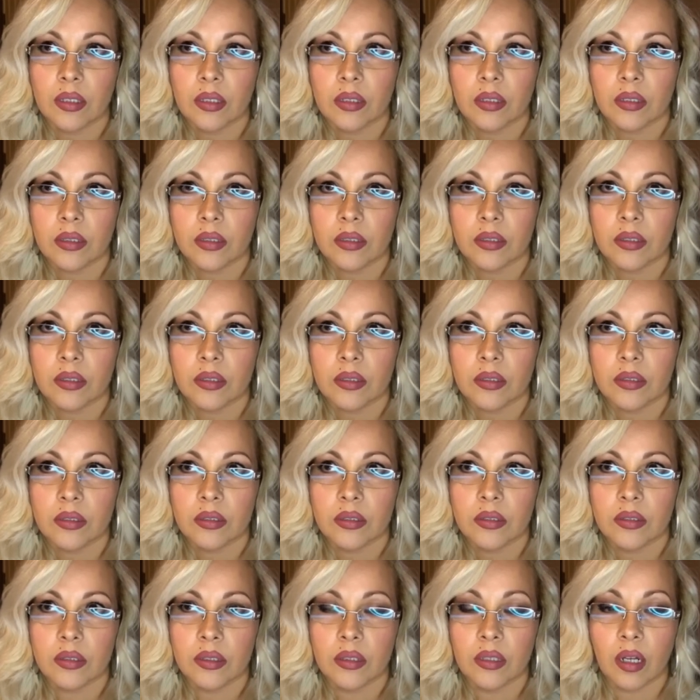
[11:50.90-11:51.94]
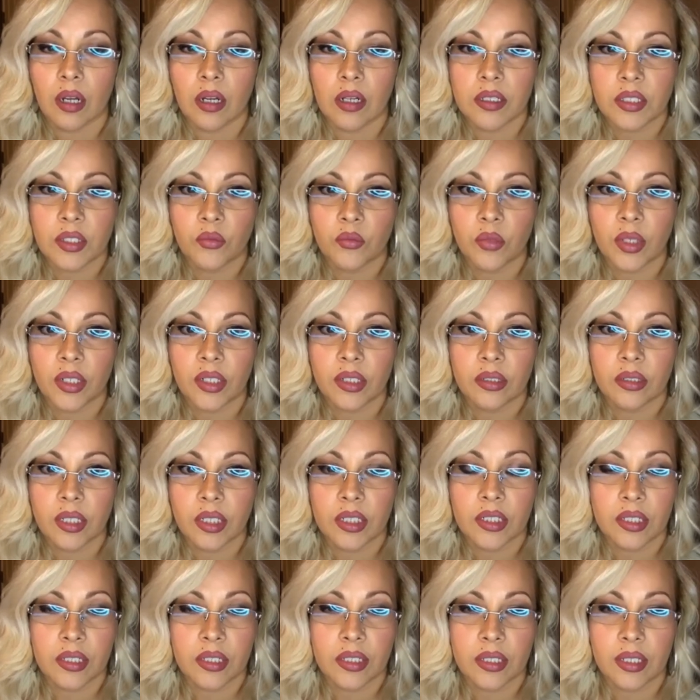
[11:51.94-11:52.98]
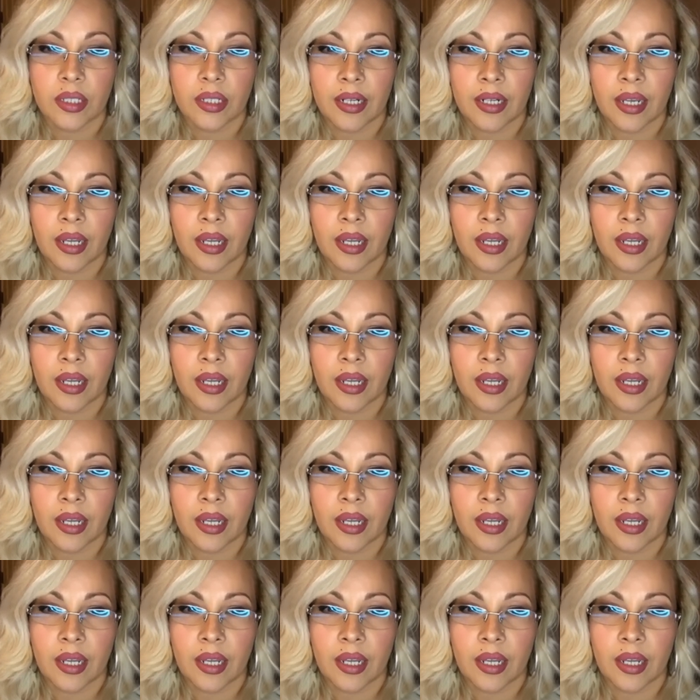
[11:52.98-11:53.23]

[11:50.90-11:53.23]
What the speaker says: laws and regulations get out of hand.